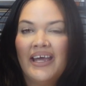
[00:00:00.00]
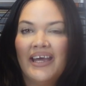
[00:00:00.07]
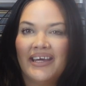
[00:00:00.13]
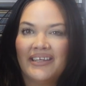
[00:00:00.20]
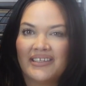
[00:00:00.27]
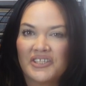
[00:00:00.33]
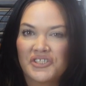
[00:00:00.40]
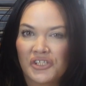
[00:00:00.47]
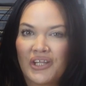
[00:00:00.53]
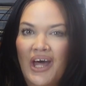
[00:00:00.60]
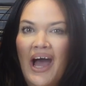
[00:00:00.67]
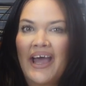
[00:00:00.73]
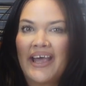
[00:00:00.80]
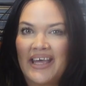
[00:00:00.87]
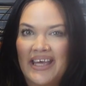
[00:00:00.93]
And the
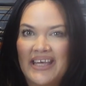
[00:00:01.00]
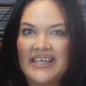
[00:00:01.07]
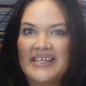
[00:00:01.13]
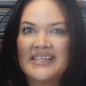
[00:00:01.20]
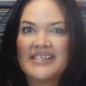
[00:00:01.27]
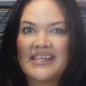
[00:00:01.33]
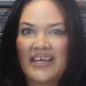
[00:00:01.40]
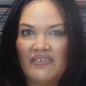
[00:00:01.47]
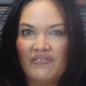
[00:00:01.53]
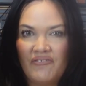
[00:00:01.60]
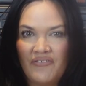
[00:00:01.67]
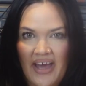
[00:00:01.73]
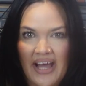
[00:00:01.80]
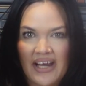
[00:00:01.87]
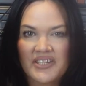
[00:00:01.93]
July is in
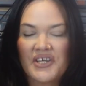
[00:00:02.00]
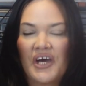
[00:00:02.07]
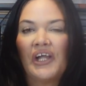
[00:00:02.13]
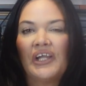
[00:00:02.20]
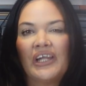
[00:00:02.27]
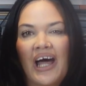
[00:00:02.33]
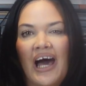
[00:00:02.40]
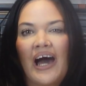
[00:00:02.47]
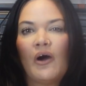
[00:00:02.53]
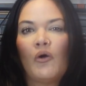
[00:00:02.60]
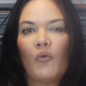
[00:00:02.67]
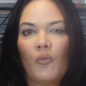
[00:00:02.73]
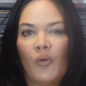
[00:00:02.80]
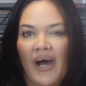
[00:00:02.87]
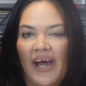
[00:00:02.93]
fact a lot
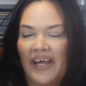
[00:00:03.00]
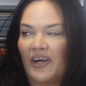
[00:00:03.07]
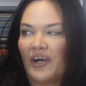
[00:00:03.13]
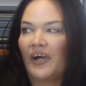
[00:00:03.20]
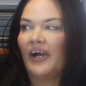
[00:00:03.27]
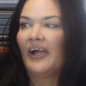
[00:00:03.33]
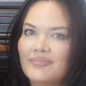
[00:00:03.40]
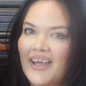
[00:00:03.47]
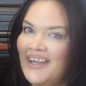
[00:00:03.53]
wider.